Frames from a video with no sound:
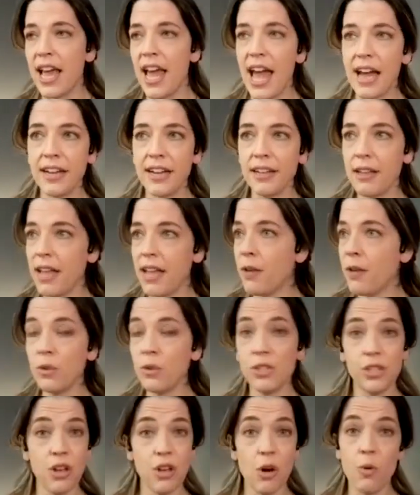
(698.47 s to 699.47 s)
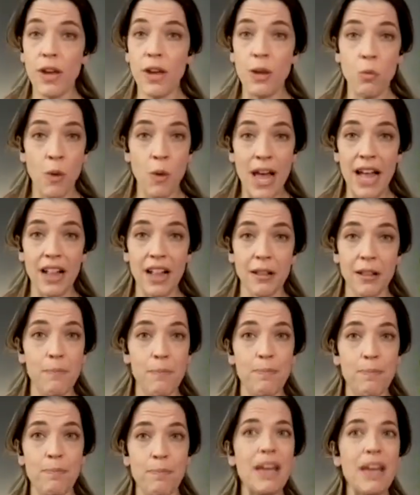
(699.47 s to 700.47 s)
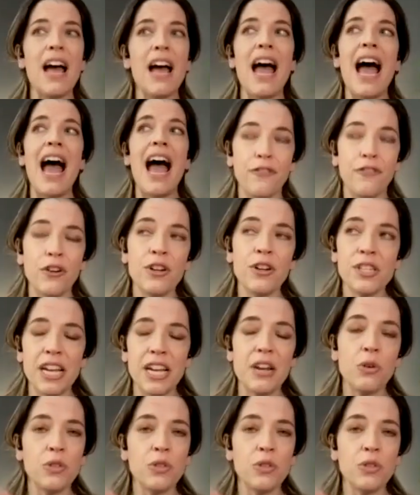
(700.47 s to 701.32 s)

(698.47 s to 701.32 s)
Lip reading: and it was going well. But at first,